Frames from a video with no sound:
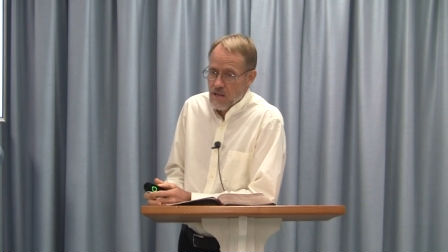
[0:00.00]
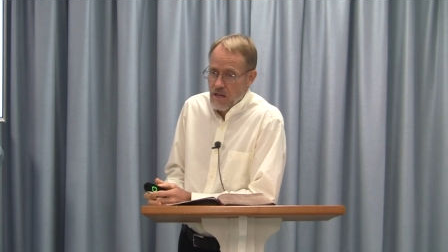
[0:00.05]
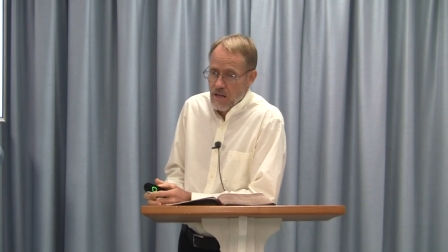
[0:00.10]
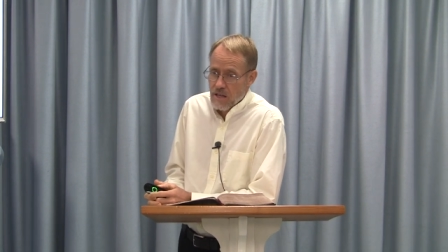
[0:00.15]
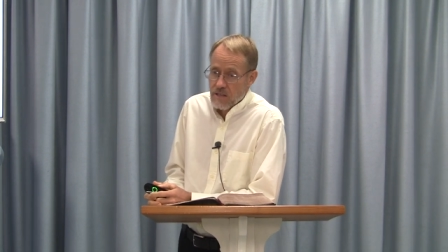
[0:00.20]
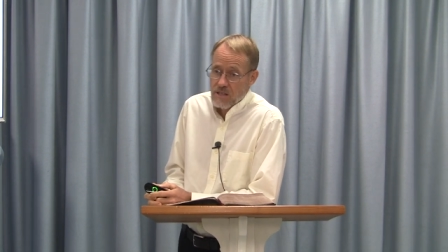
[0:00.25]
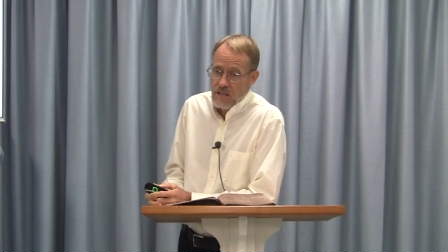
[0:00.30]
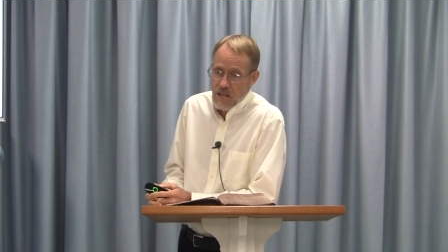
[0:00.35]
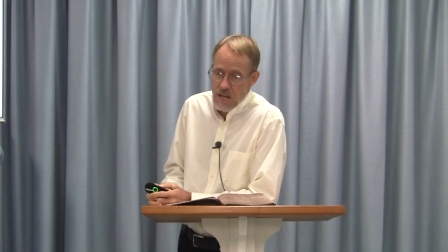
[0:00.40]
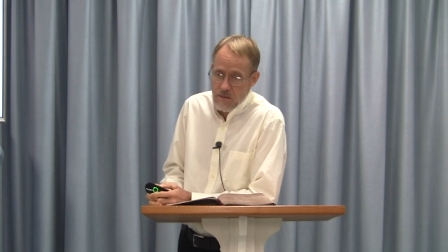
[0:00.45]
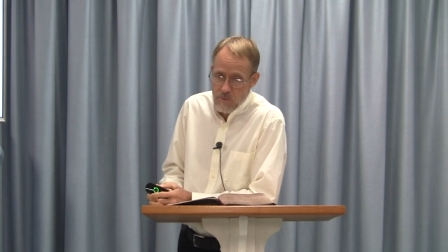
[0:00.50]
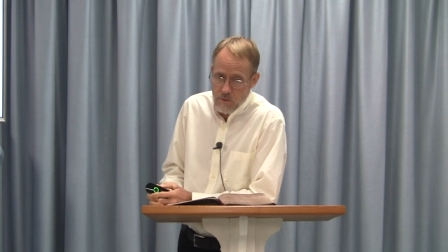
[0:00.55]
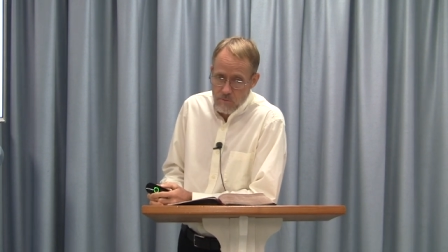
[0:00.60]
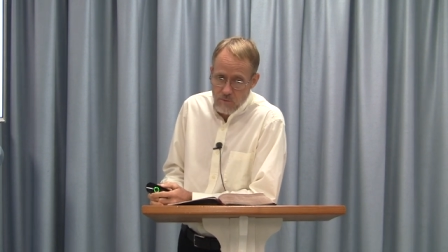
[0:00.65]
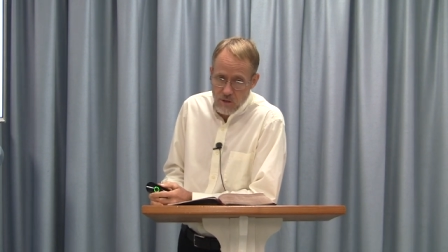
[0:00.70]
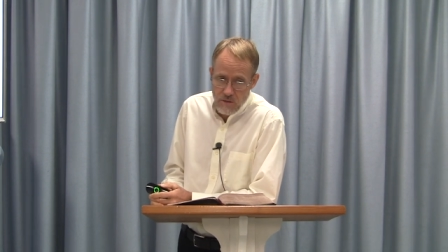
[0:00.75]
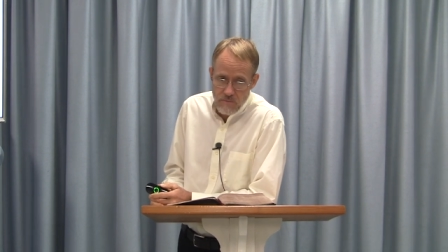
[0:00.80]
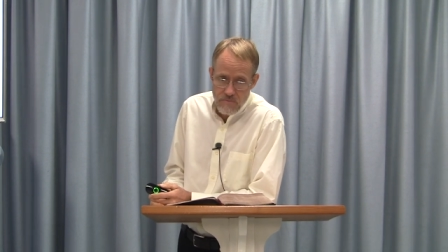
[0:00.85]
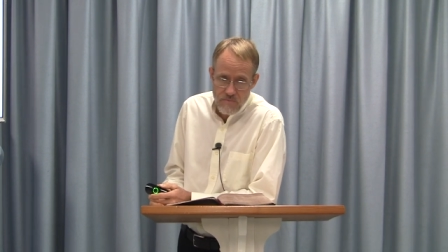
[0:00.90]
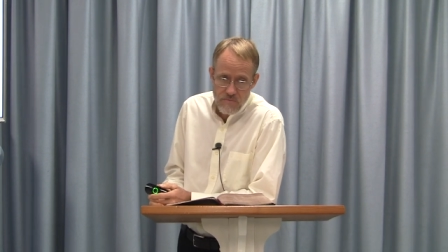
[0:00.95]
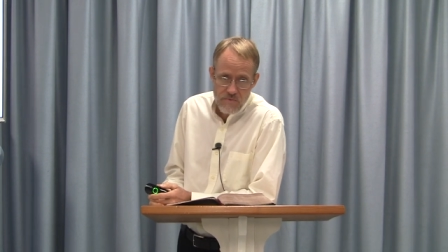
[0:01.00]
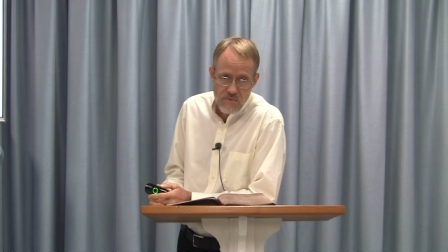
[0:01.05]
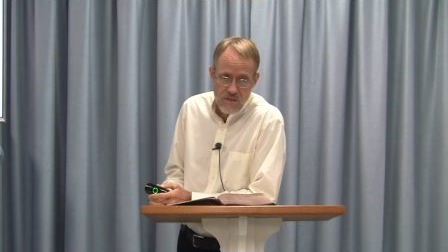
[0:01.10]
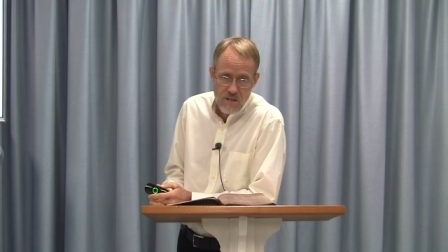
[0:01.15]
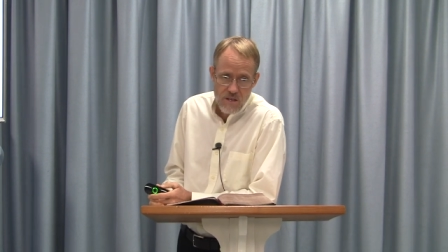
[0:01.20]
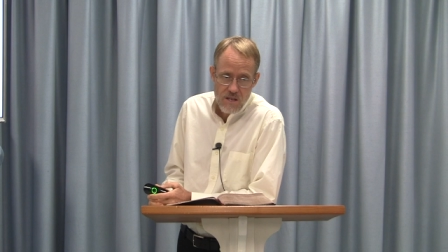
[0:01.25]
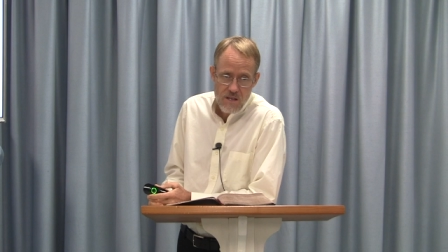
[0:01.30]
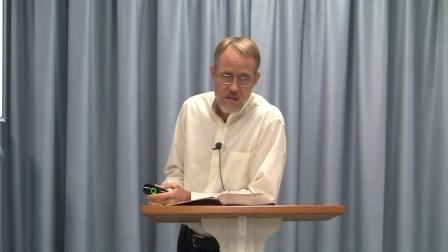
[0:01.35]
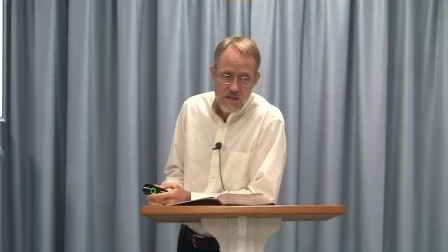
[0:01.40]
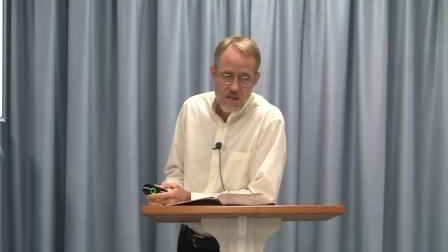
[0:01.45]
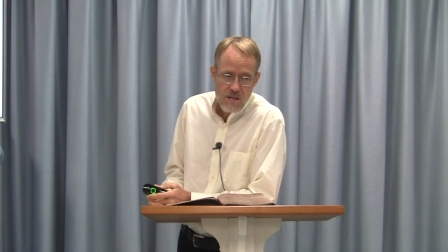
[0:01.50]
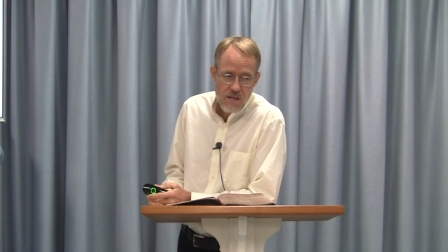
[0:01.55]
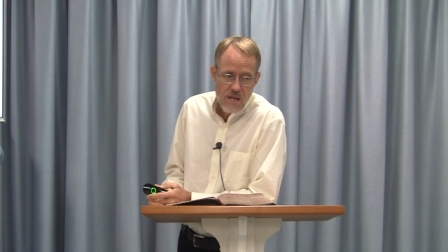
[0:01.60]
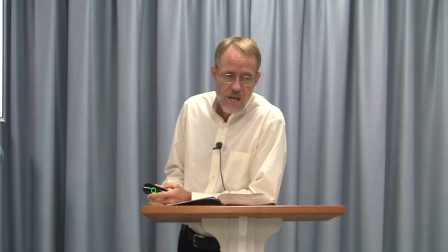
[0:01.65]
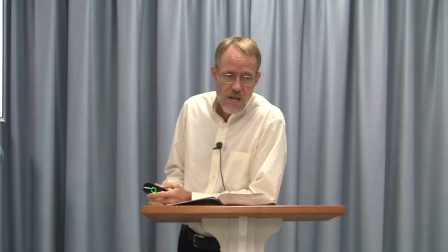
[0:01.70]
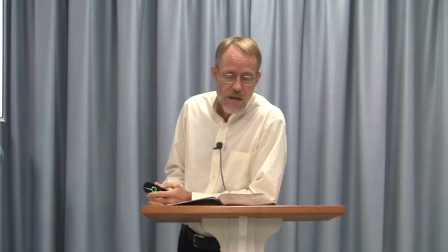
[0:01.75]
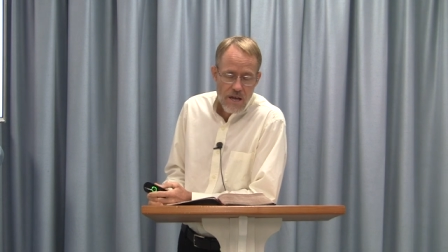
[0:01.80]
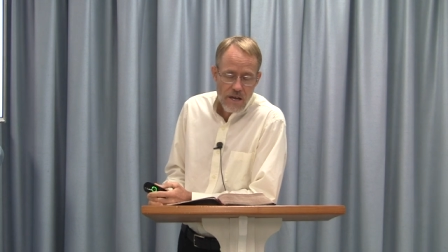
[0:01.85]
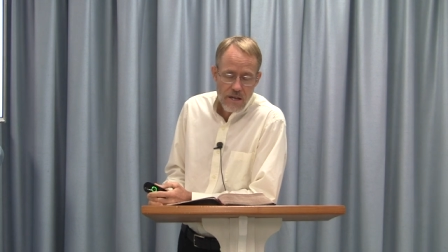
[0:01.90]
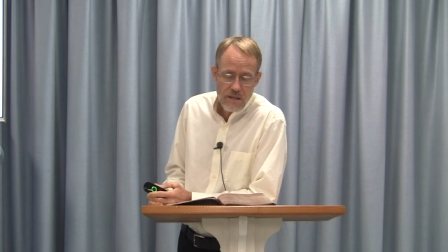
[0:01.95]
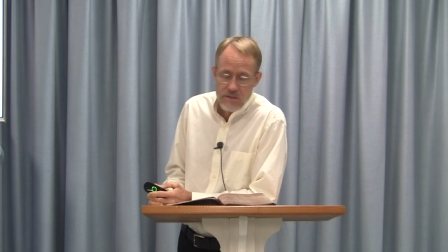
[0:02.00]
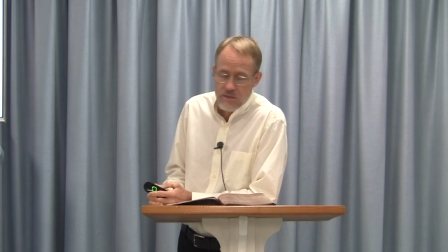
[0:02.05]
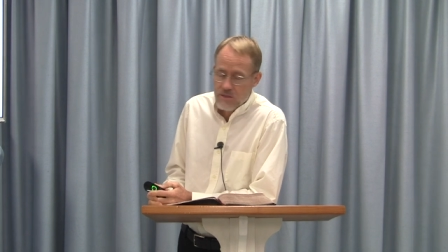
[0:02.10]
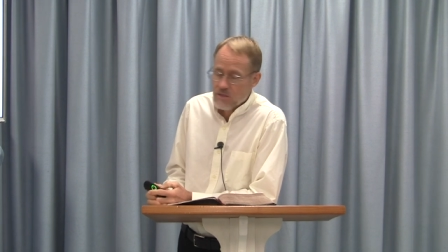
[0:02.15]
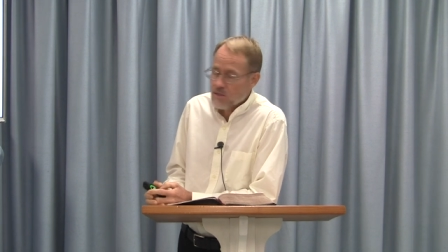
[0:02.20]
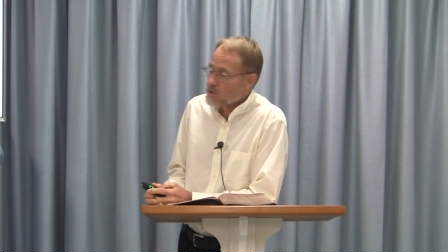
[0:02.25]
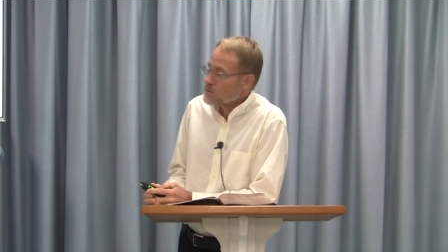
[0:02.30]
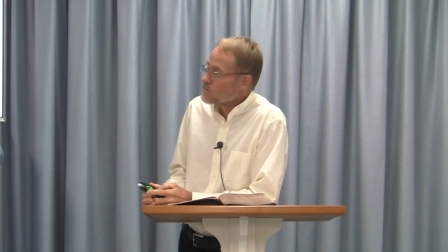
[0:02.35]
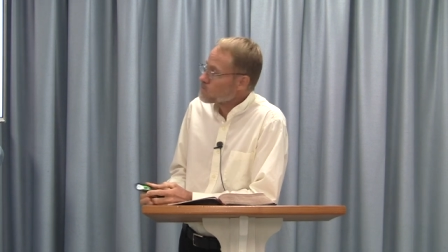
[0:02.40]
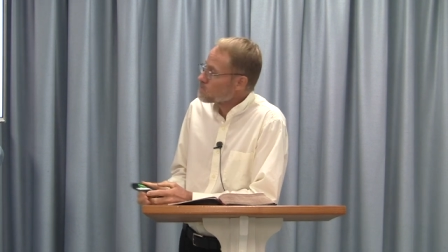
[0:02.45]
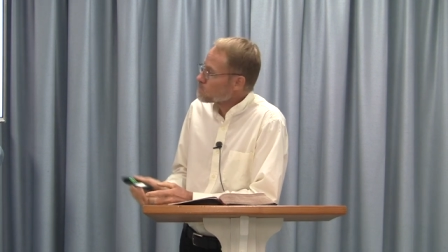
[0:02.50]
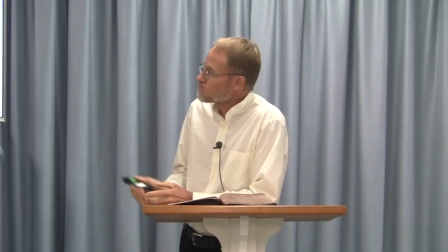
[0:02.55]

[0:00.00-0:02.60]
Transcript: and capable. And